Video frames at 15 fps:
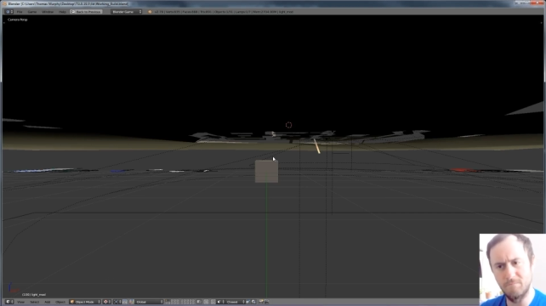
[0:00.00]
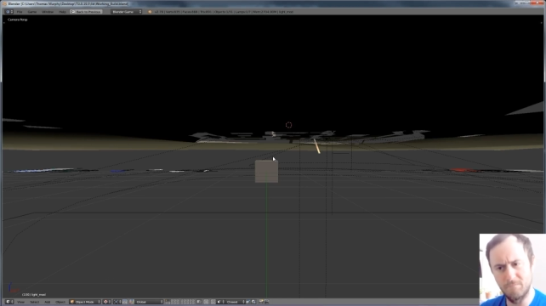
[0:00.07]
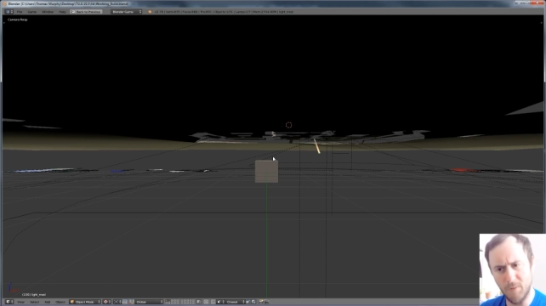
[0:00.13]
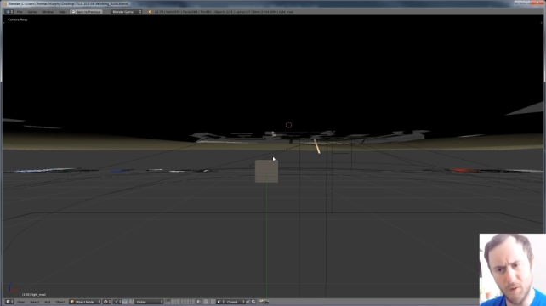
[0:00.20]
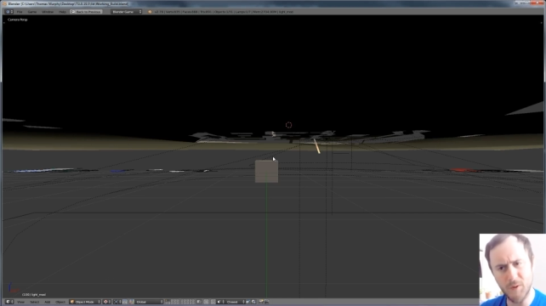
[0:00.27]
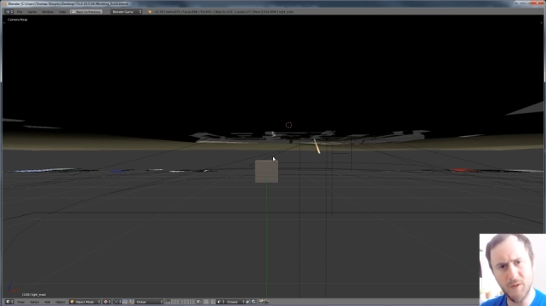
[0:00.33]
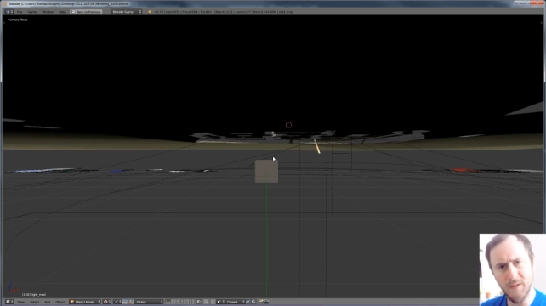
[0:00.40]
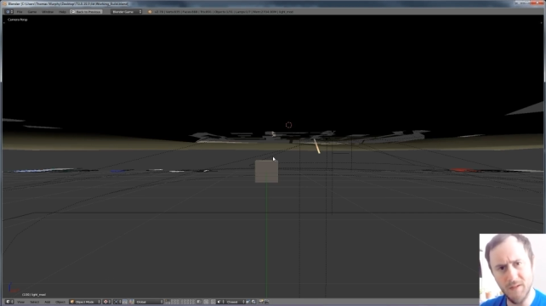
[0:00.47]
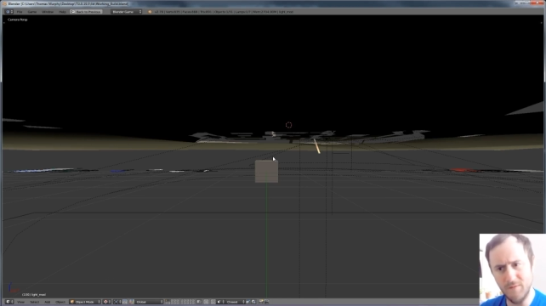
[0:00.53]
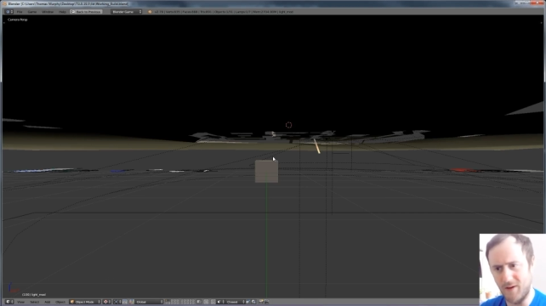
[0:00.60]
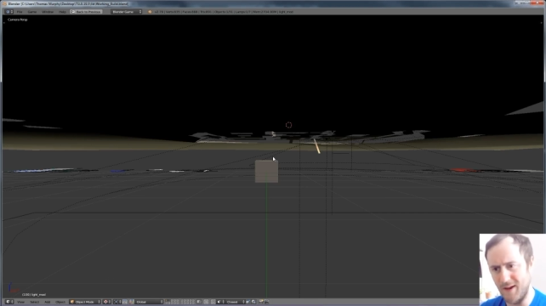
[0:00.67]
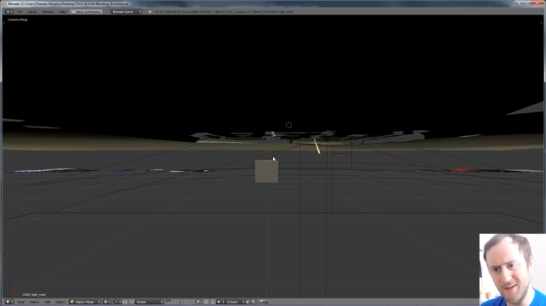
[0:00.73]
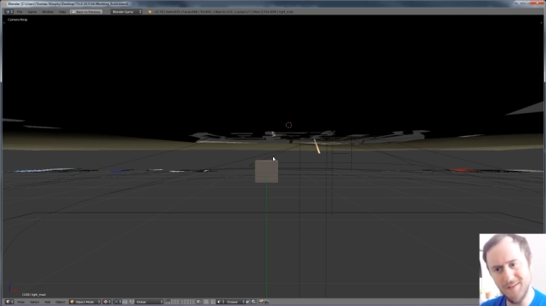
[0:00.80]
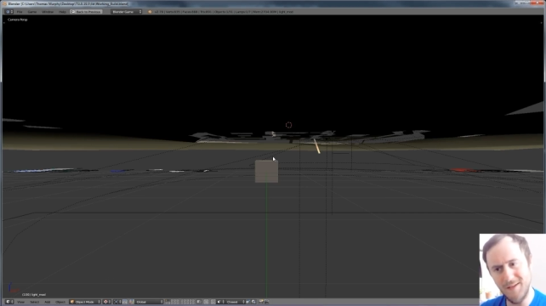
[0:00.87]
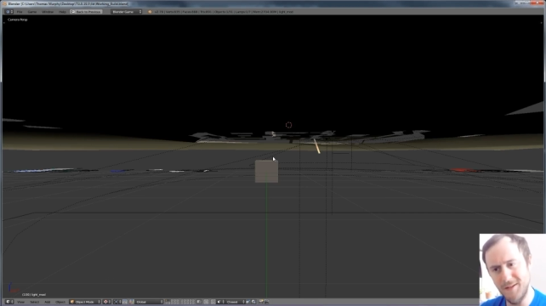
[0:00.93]
personally
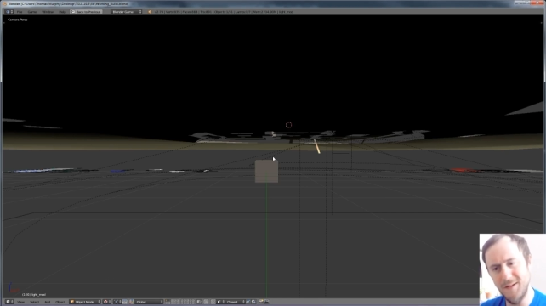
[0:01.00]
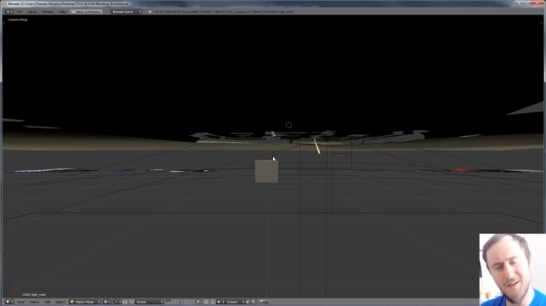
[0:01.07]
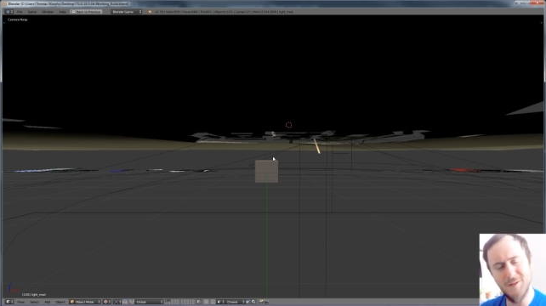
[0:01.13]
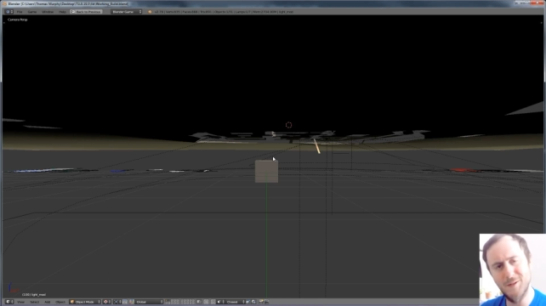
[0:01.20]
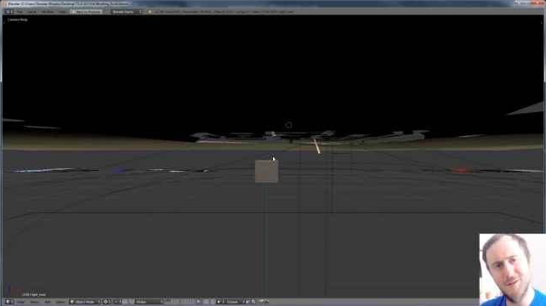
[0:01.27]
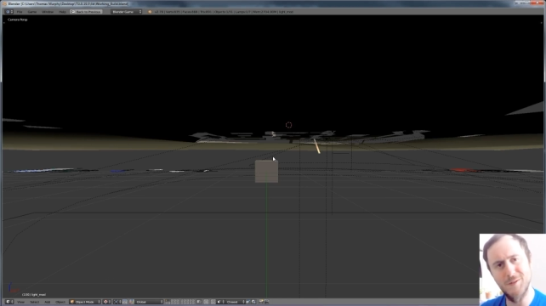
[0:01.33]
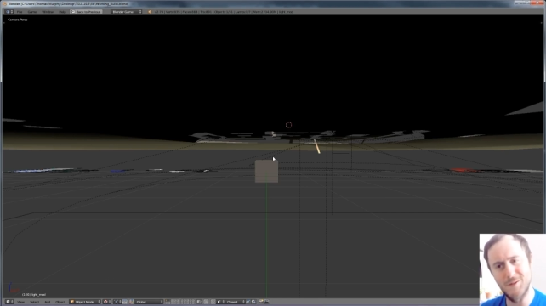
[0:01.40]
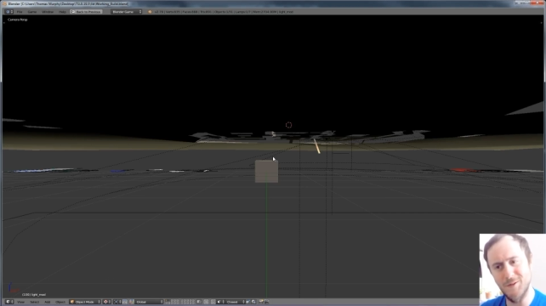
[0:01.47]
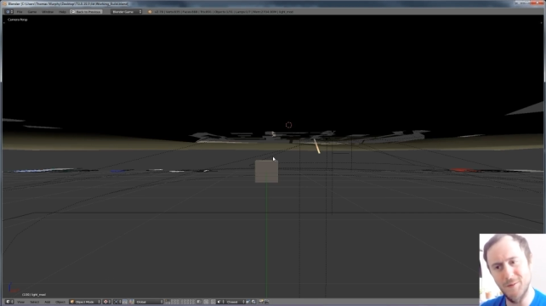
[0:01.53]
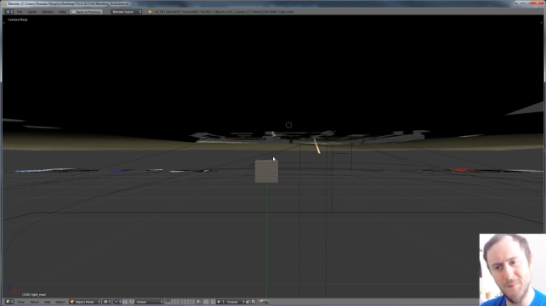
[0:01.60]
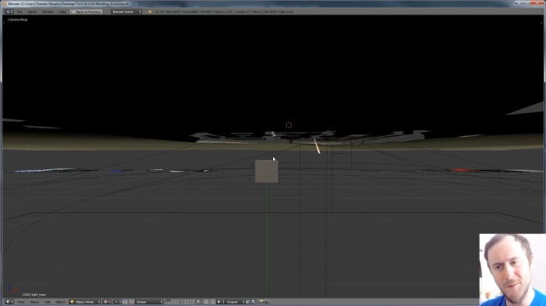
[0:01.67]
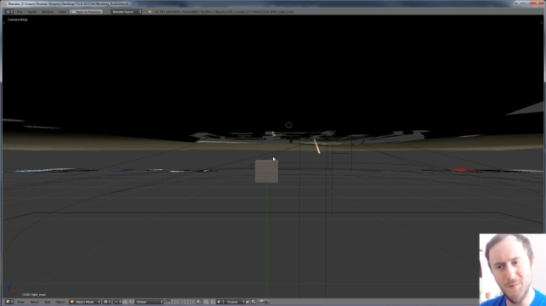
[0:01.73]
violated as a consumer,